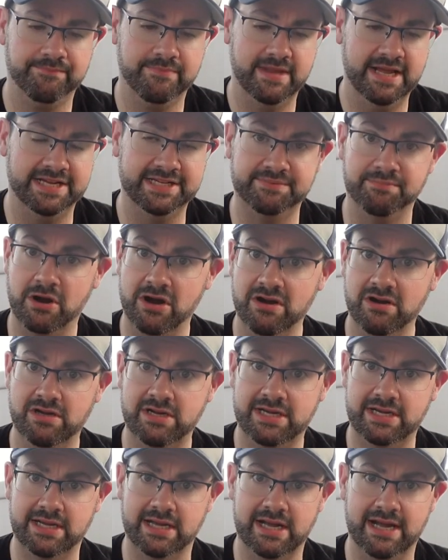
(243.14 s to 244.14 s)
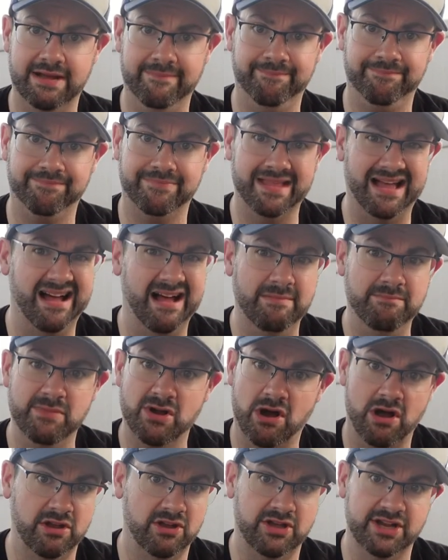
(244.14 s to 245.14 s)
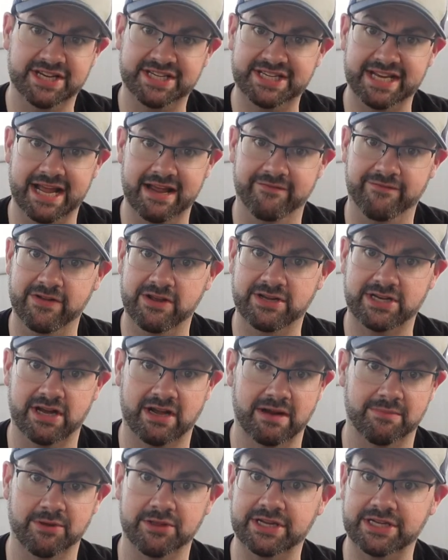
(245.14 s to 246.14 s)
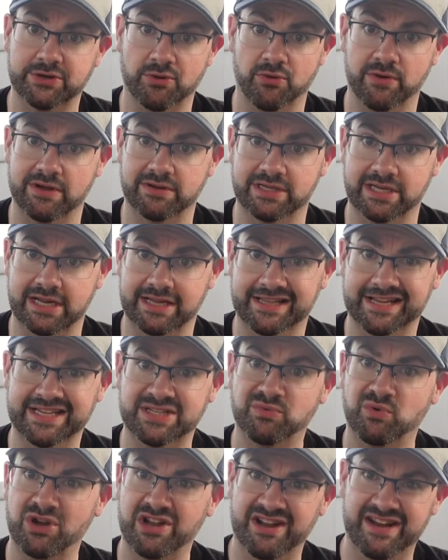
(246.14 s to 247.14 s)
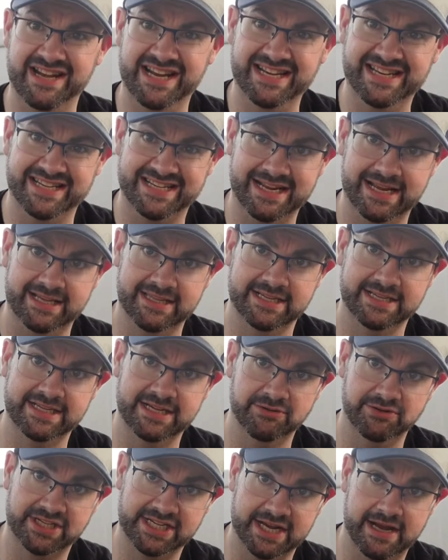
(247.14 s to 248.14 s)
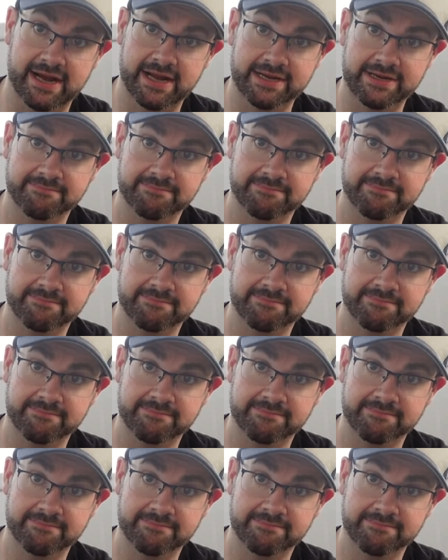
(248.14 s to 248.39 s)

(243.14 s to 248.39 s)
Ask Mark, um, I'm not gonna stand for you talking about these Oreos like this. We're gonna need to take this outside.